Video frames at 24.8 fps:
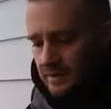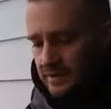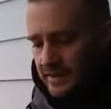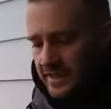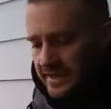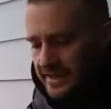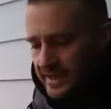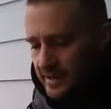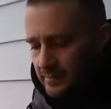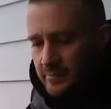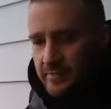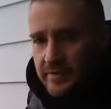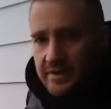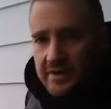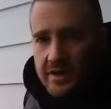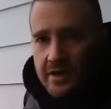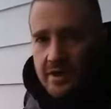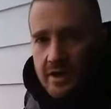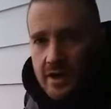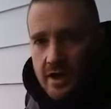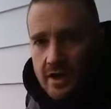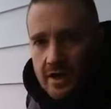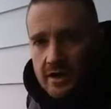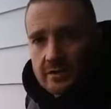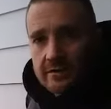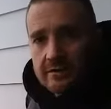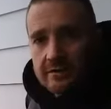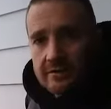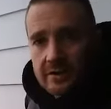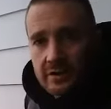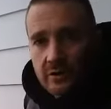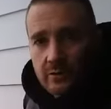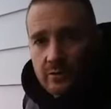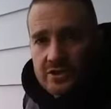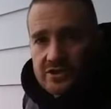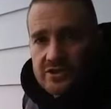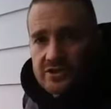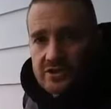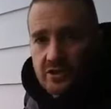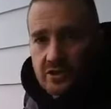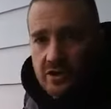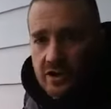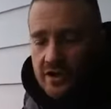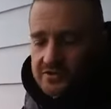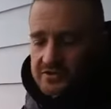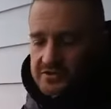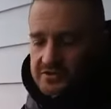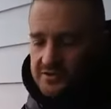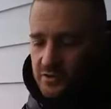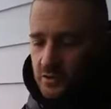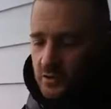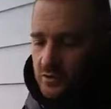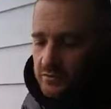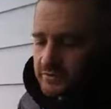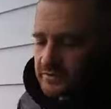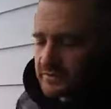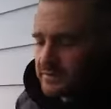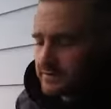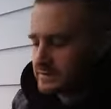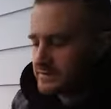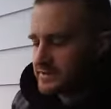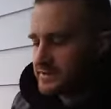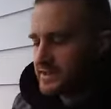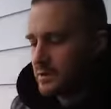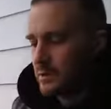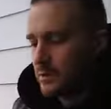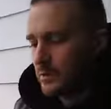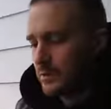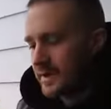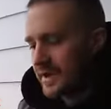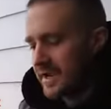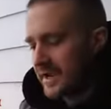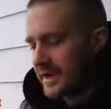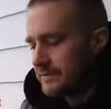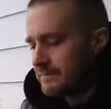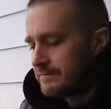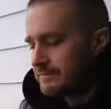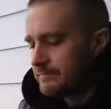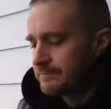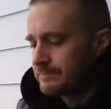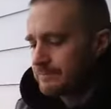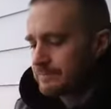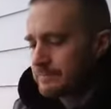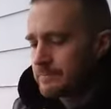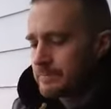light up the, uh, the original unstoved, see what we're getting.